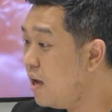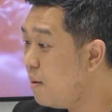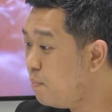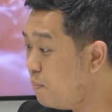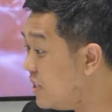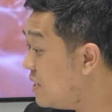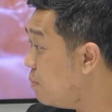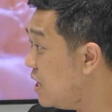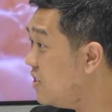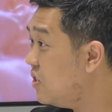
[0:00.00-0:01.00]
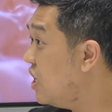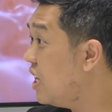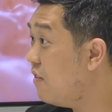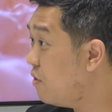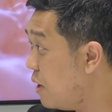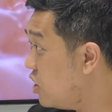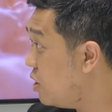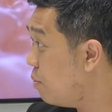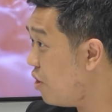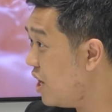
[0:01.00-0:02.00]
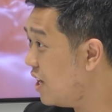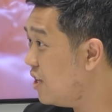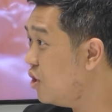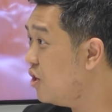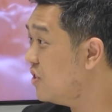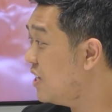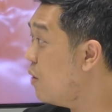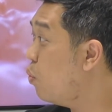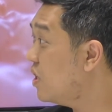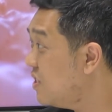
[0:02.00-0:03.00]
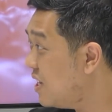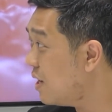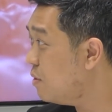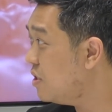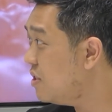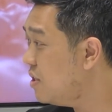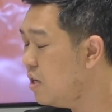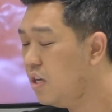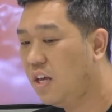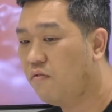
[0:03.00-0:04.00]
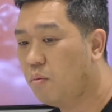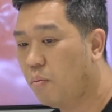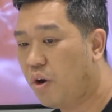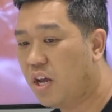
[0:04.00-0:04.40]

bits and pieces. You can give the patient a break. You can scan one segment, give them a break,